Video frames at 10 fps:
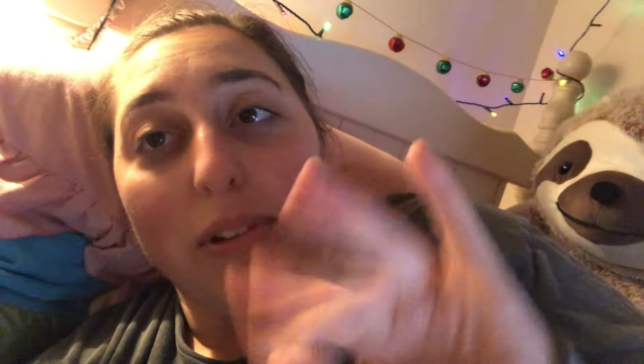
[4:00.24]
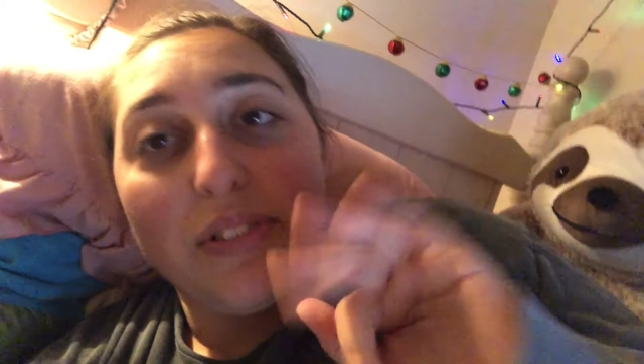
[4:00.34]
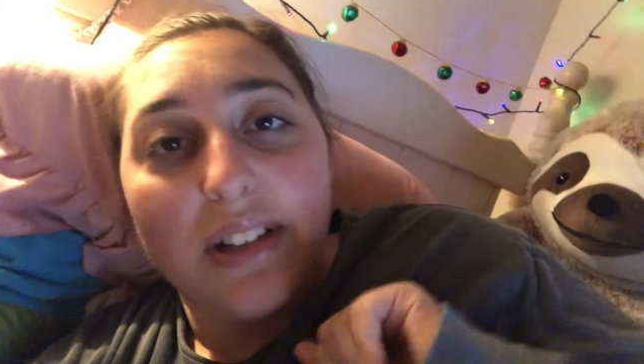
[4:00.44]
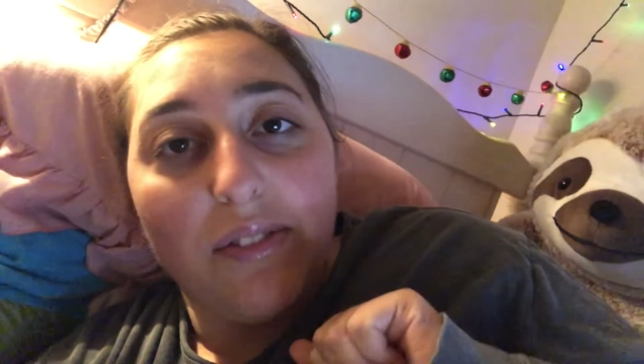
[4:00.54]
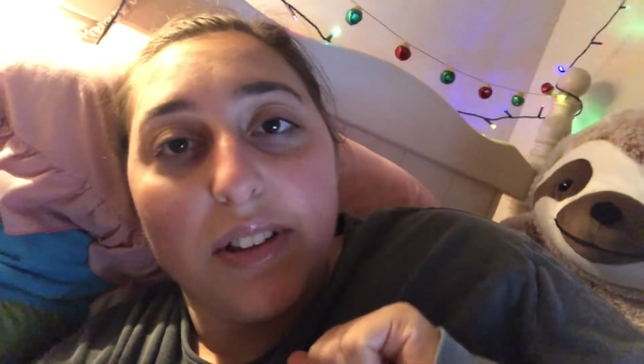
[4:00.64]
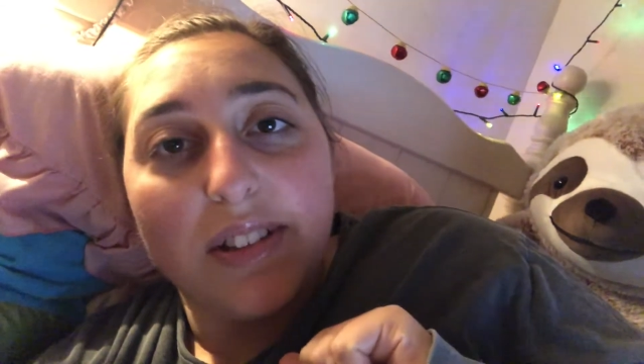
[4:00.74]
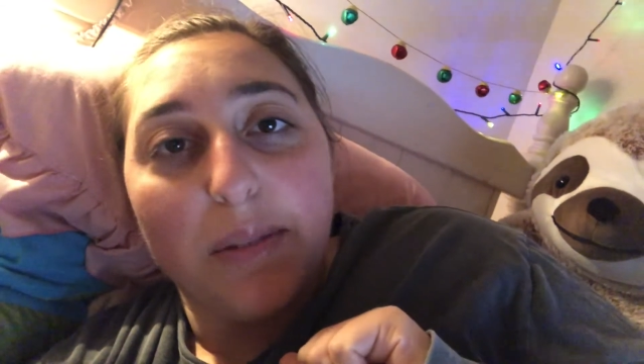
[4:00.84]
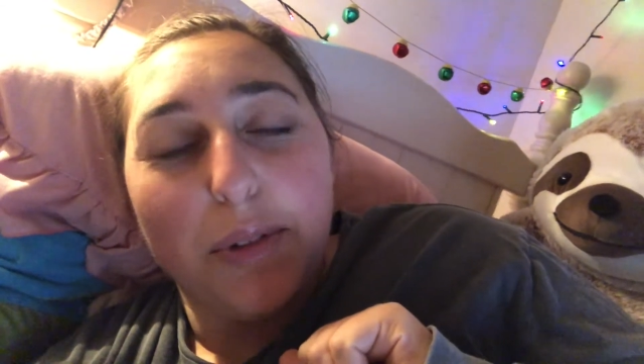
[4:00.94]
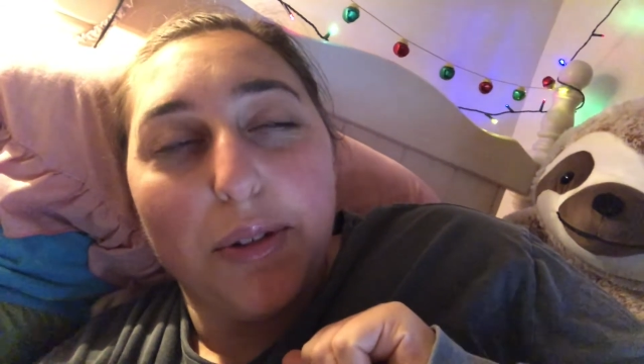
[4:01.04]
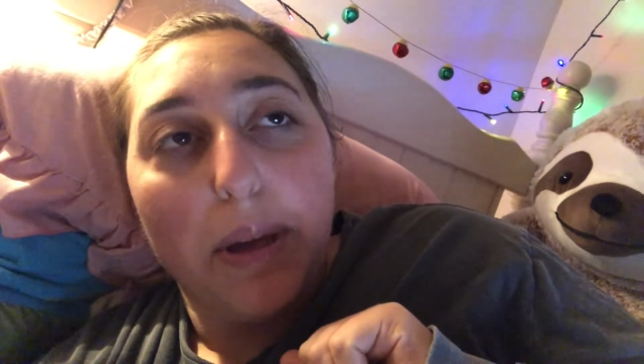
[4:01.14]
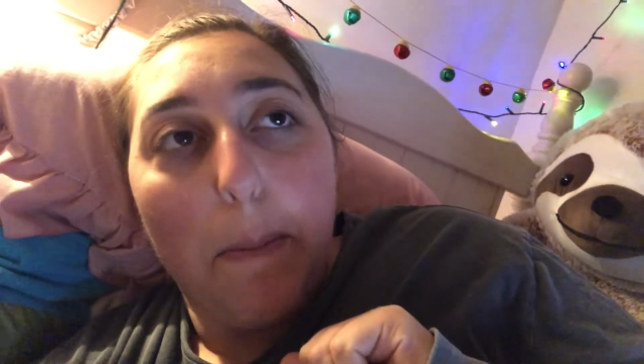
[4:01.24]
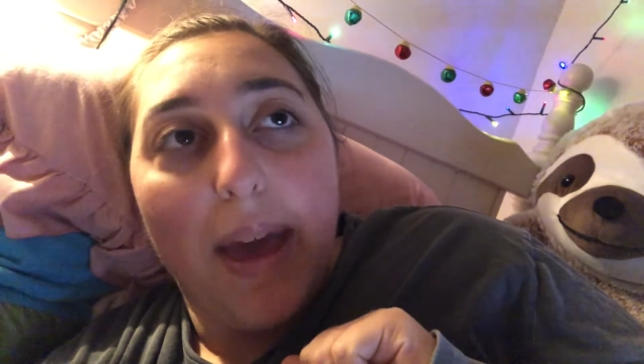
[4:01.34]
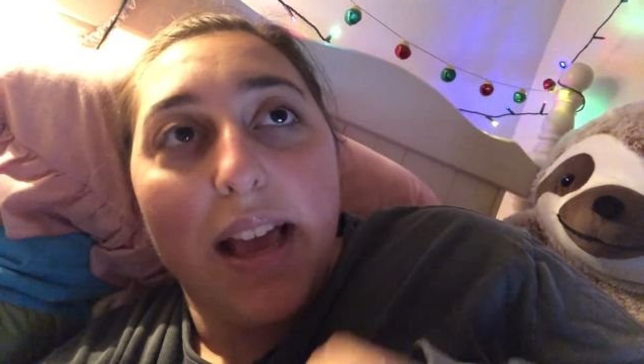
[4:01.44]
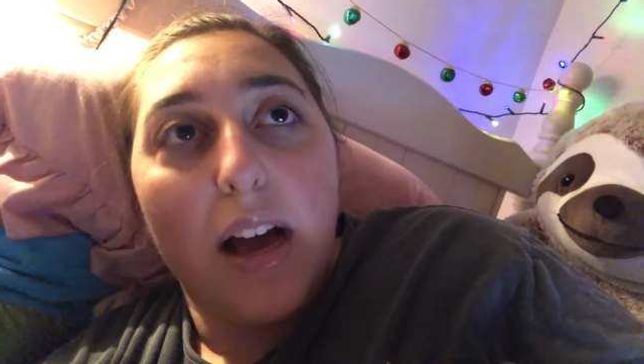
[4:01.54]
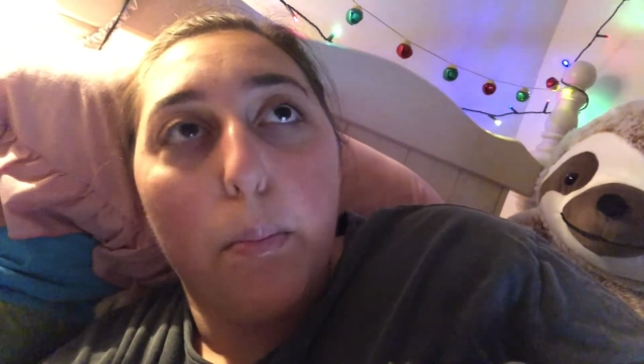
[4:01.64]
stuff because I'm doing
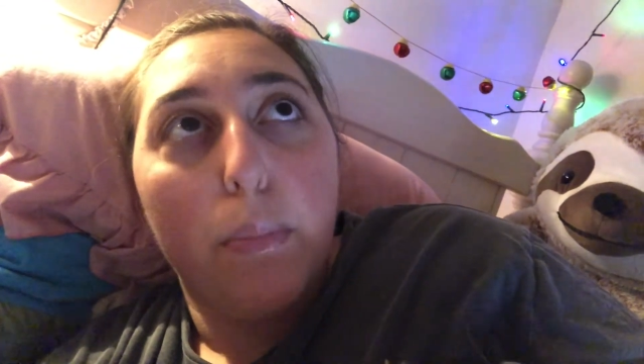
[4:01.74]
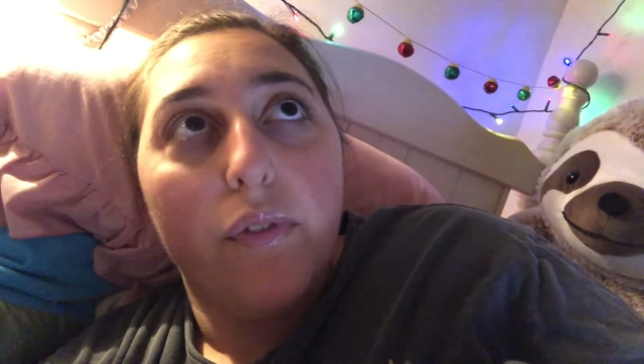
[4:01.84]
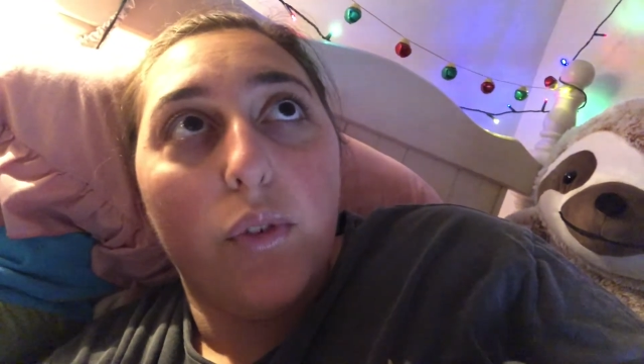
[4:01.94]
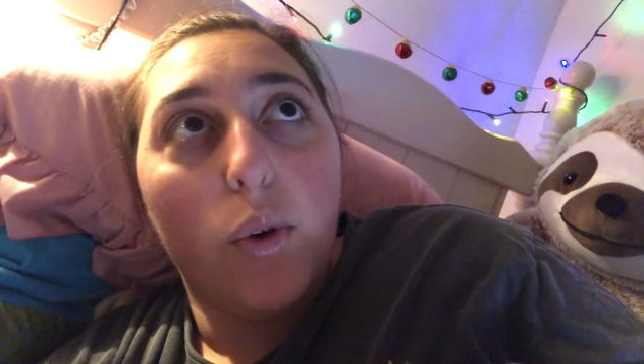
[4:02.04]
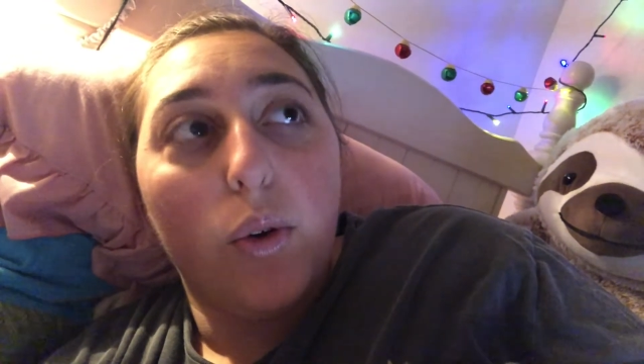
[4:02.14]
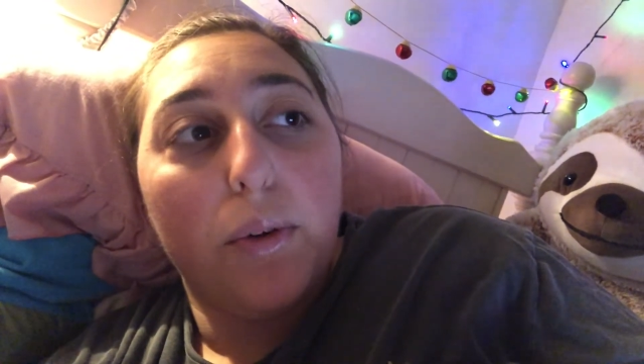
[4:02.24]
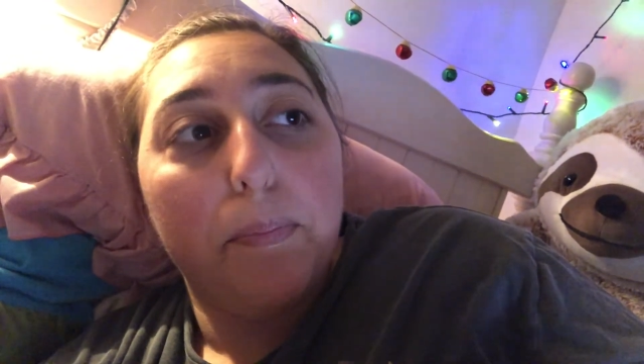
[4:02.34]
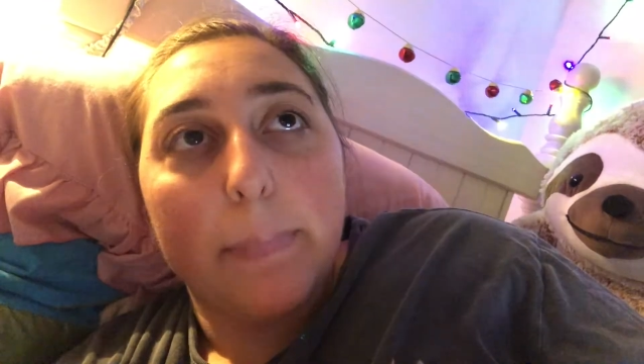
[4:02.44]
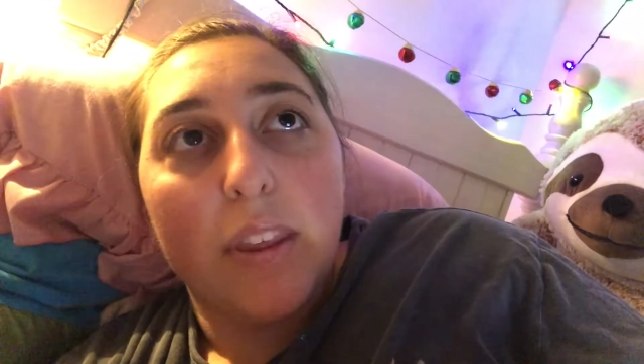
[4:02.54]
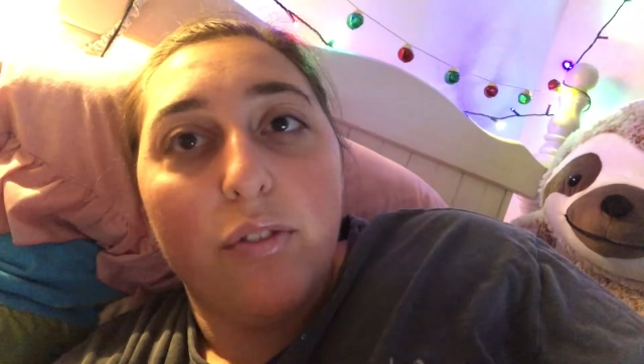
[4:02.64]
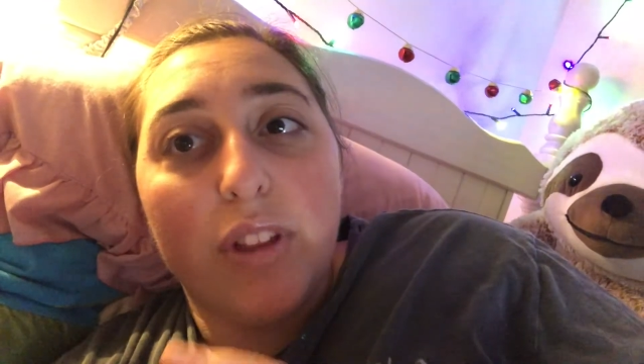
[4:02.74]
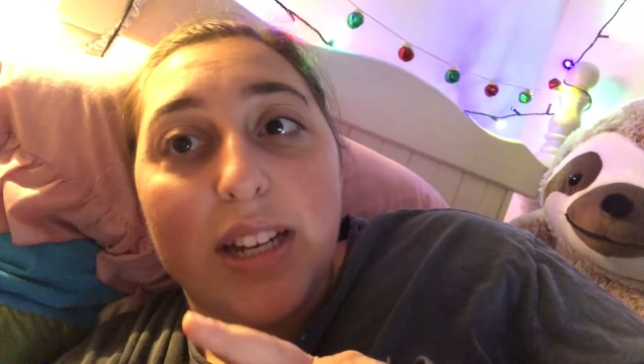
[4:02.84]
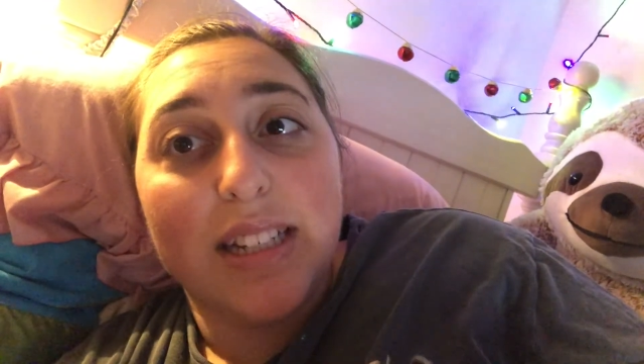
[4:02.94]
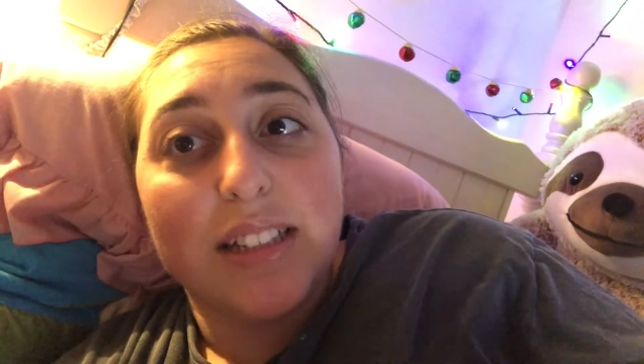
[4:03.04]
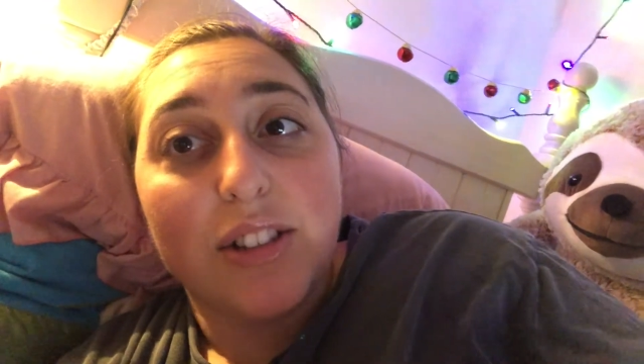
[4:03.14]
makeup for the dance